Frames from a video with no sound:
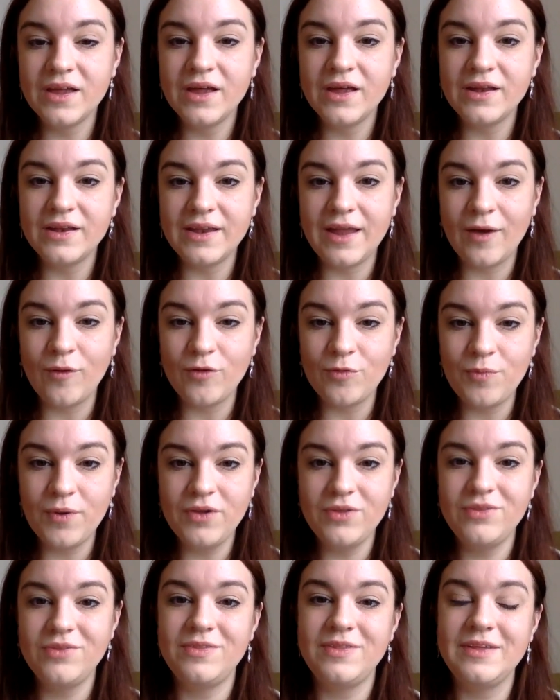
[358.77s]
Now, with
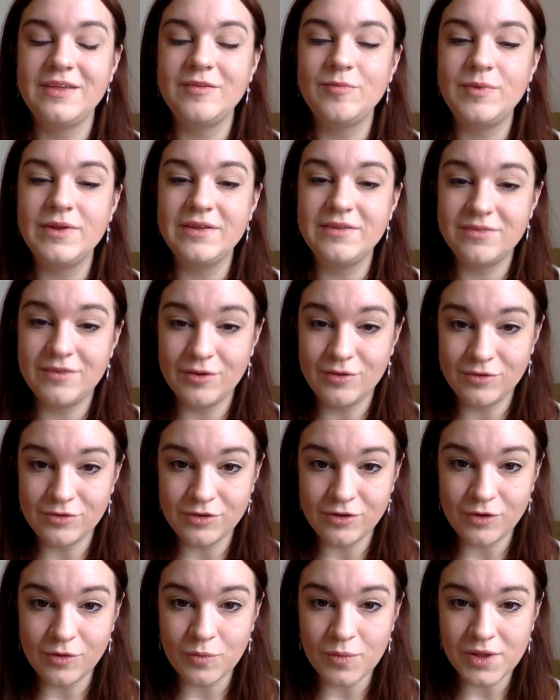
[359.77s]
both of these, please don't
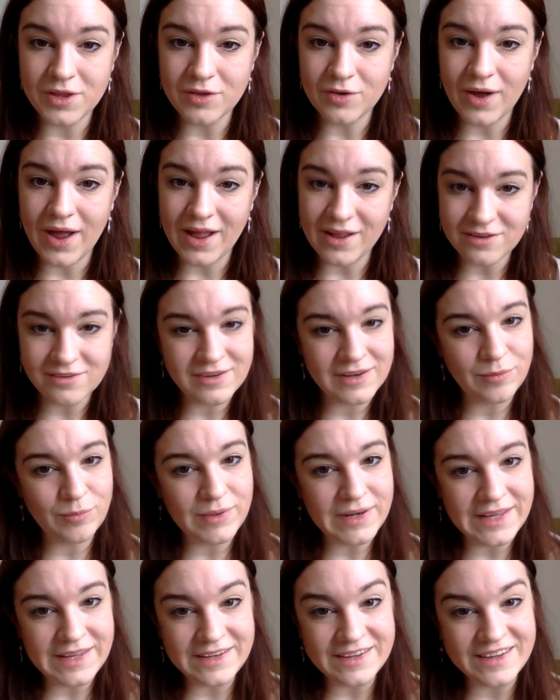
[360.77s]
do when you're actually
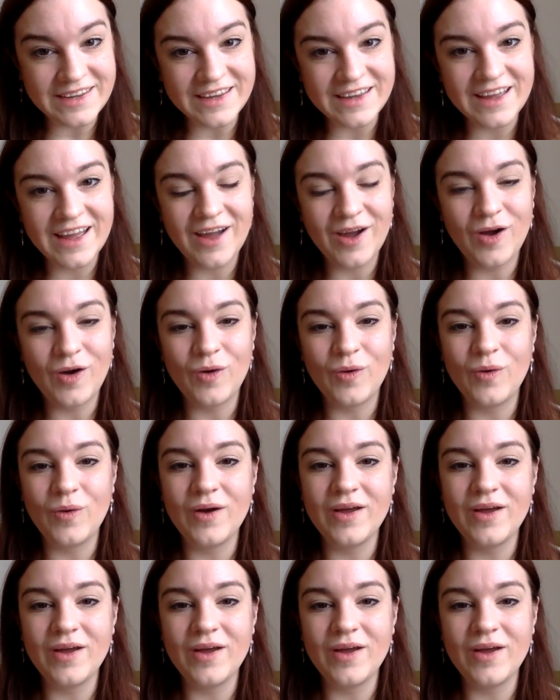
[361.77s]
bleeding or